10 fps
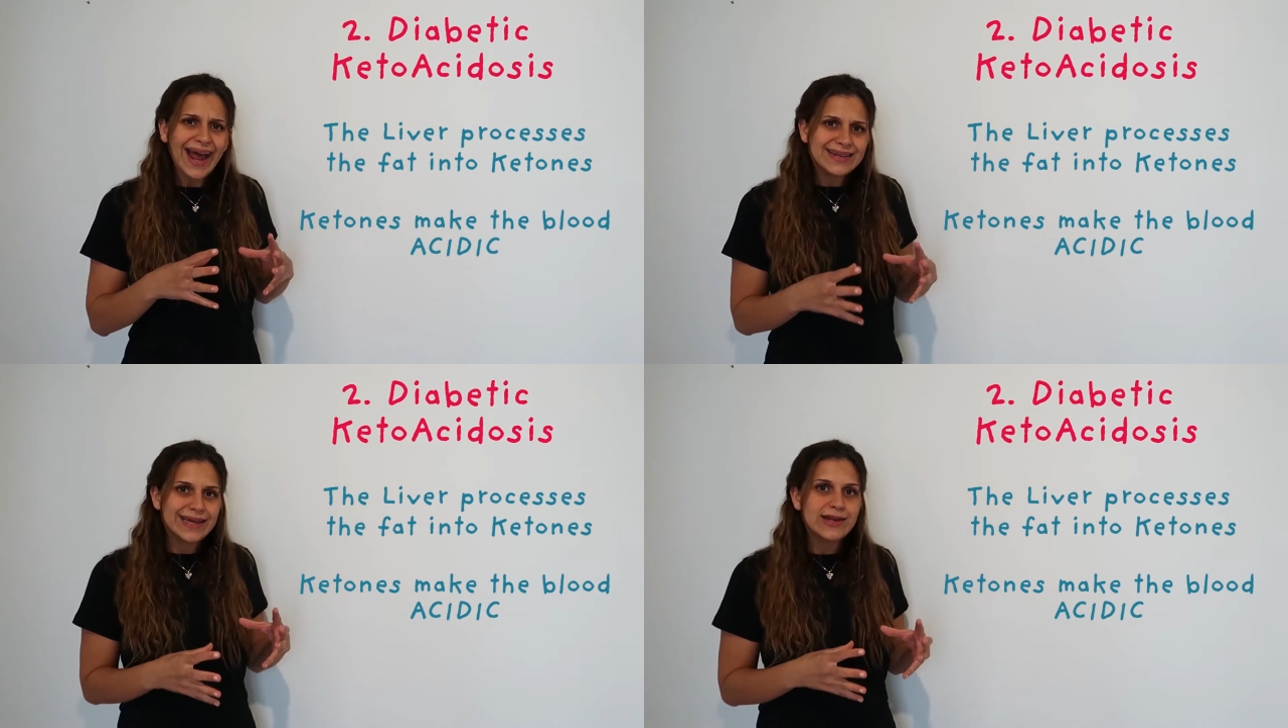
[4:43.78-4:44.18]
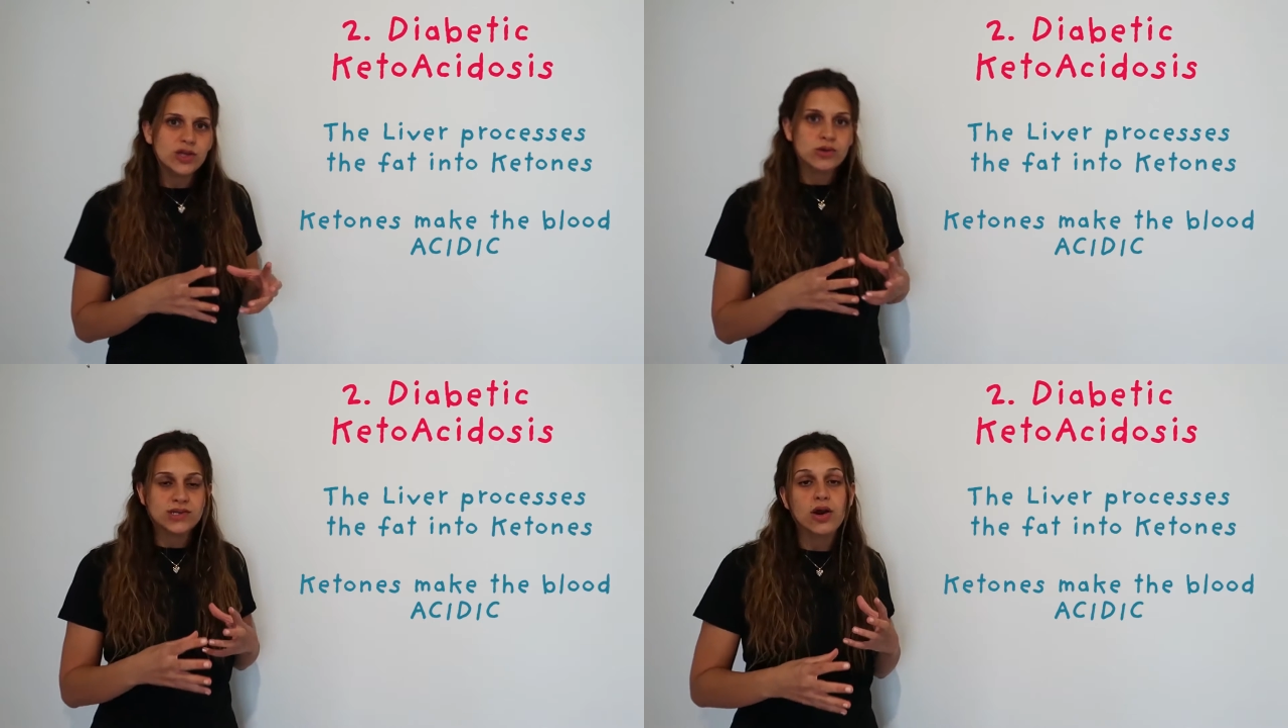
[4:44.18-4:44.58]
And
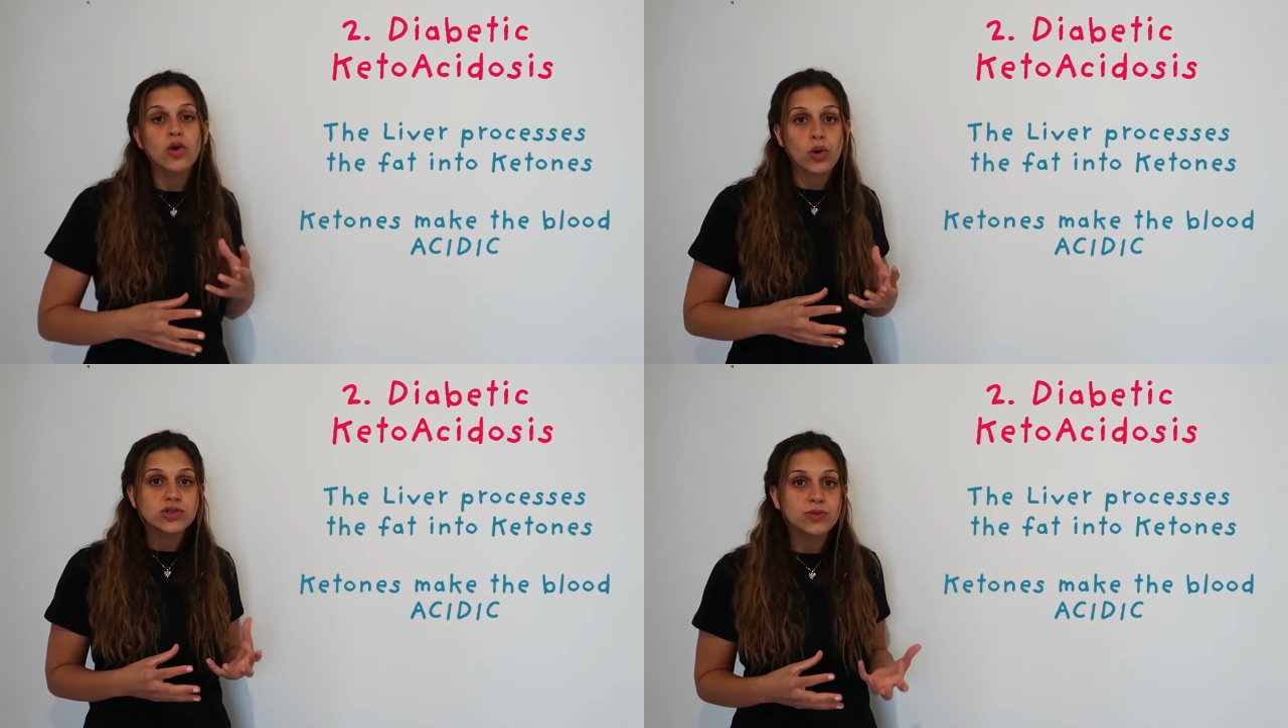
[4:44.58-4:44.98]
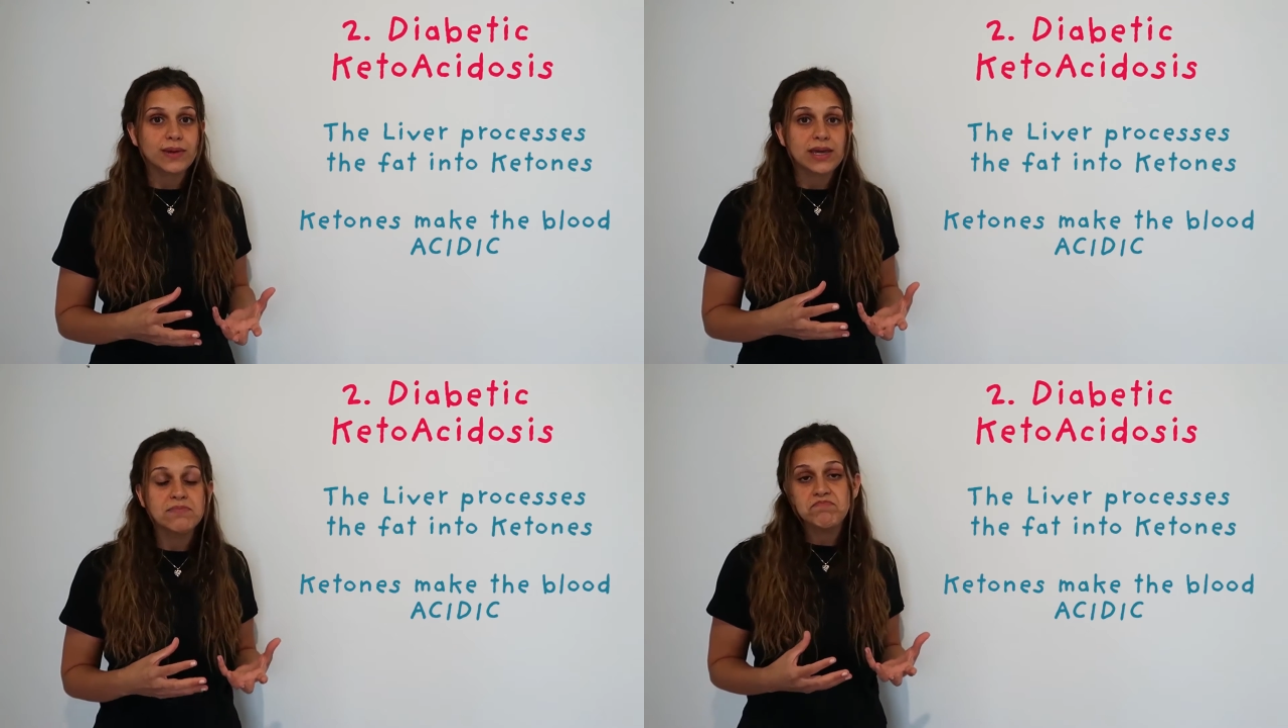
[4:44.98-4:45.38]
ketones are going to
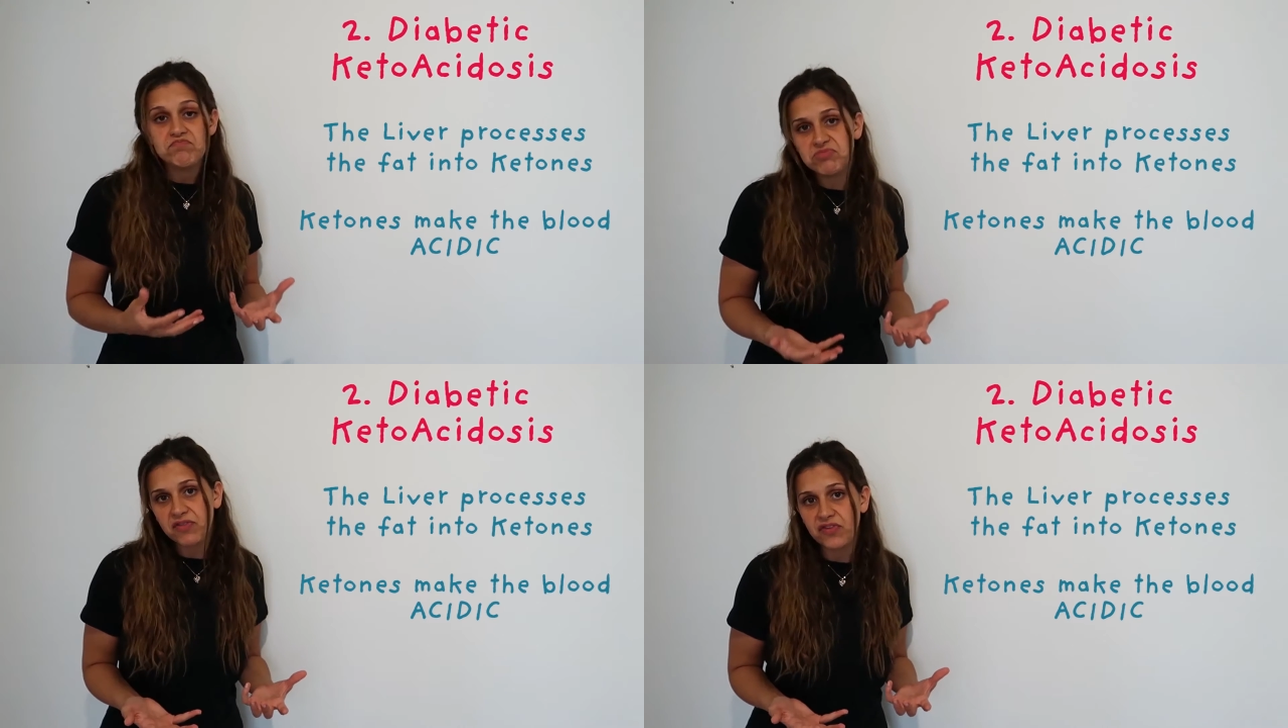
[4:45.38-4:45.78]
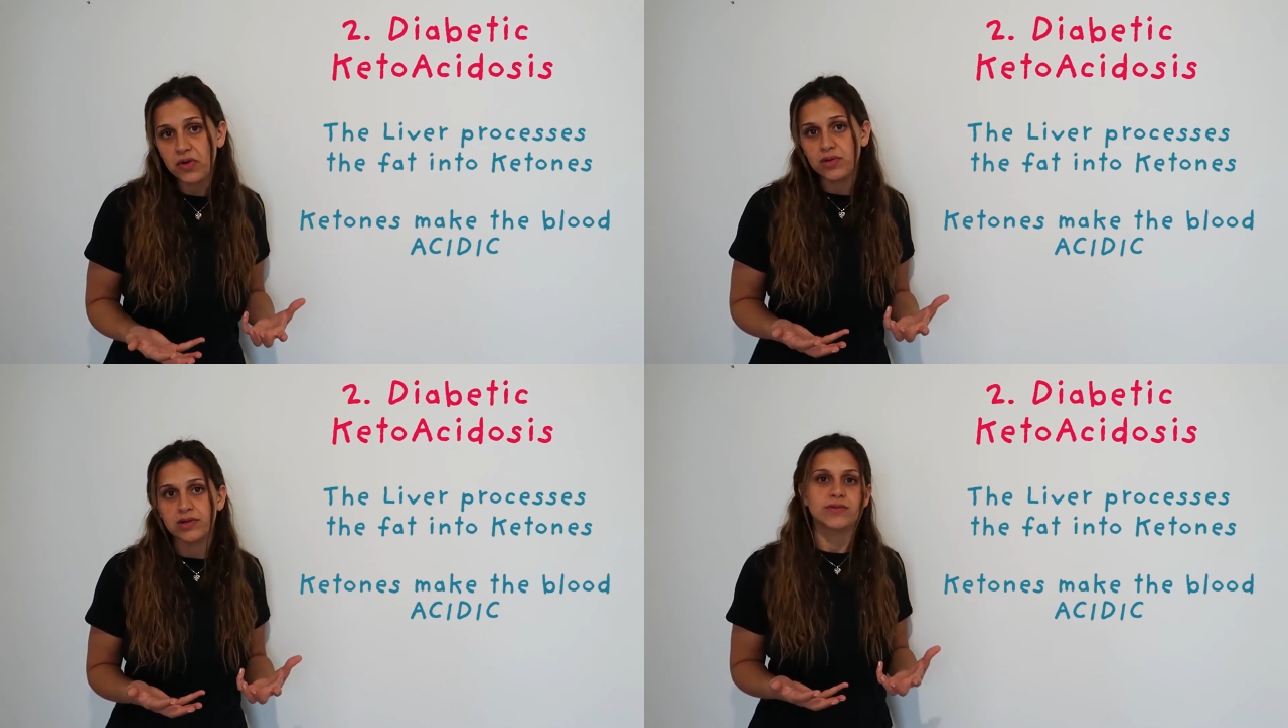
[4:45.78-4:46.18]
be the
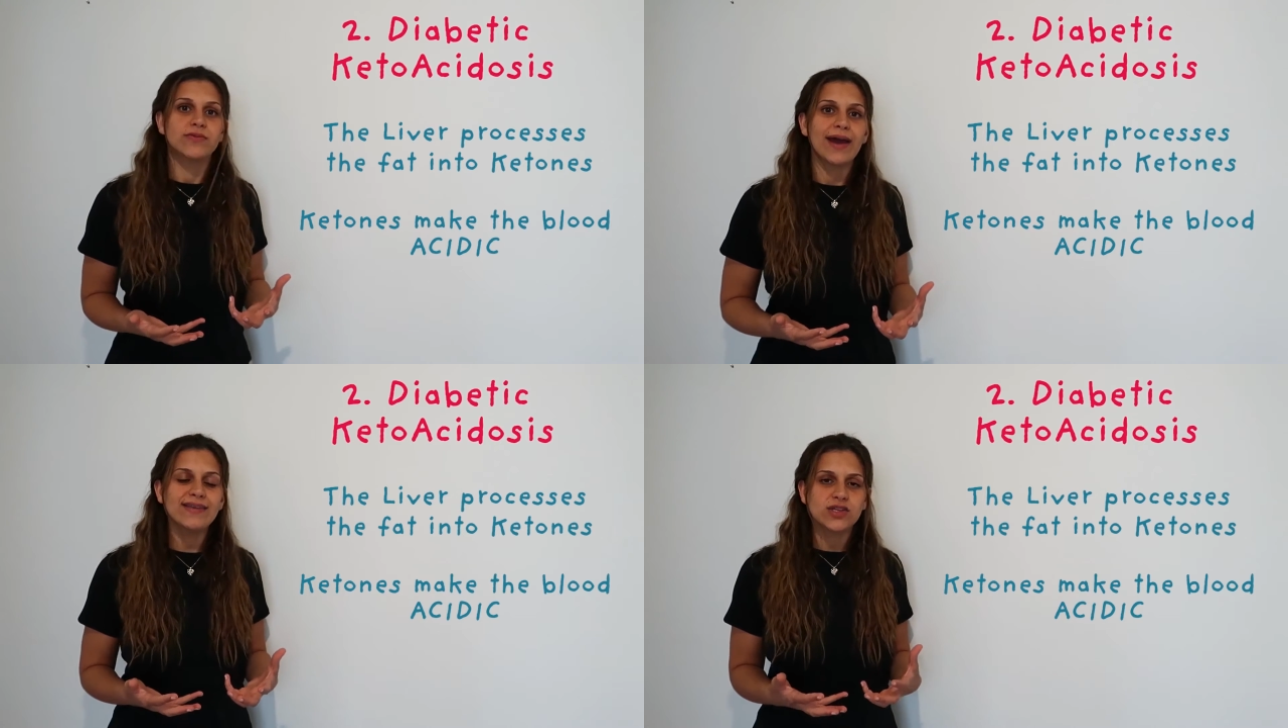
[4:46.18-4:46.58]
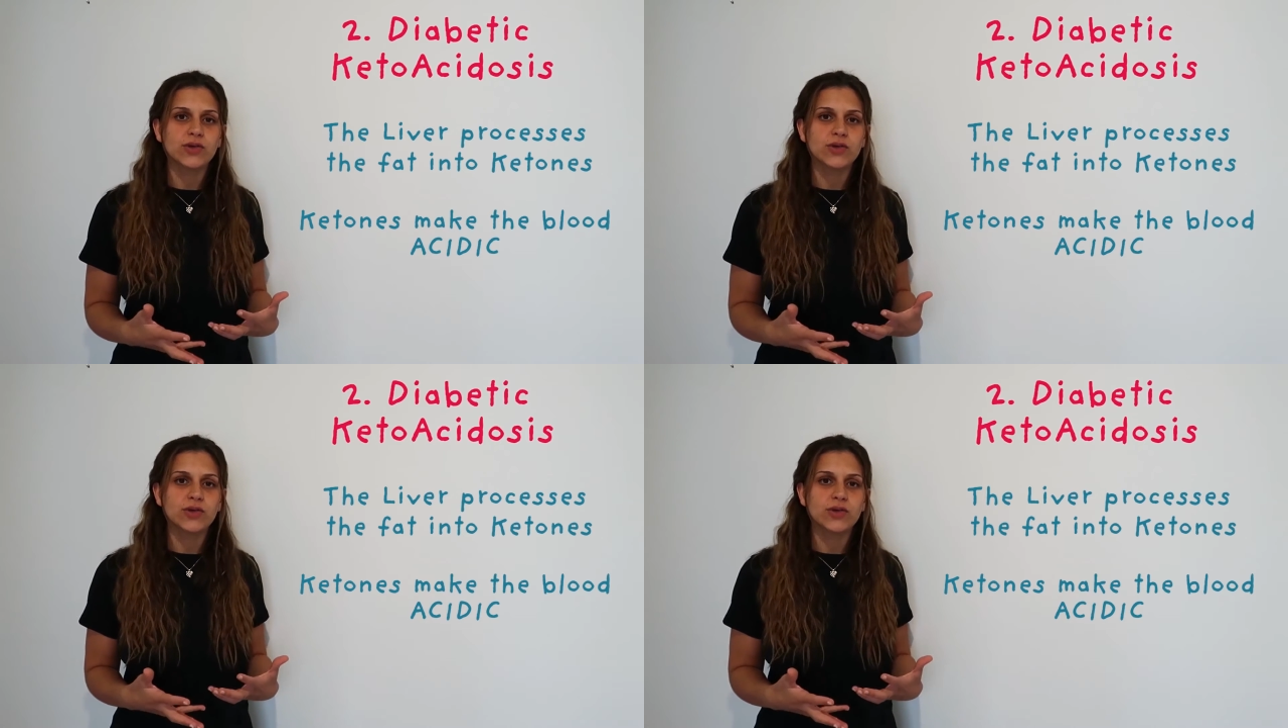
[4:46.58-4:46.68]
fuel, right?